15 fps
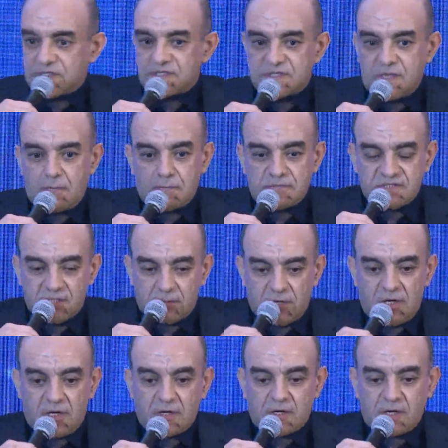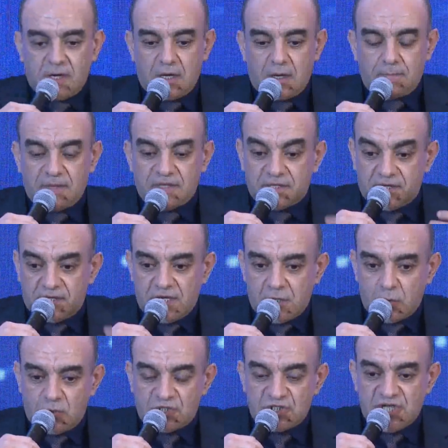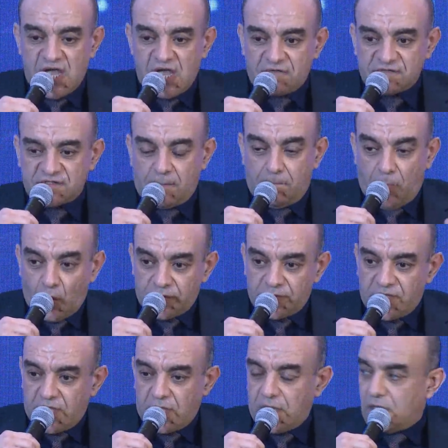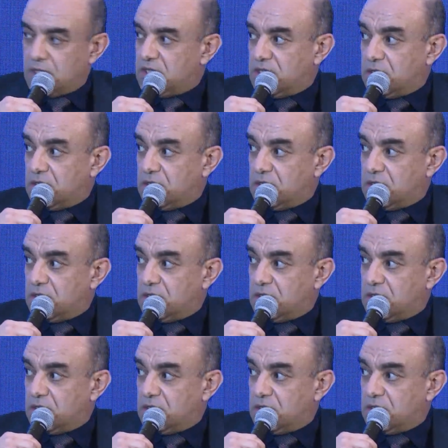is some similar material which have the bonding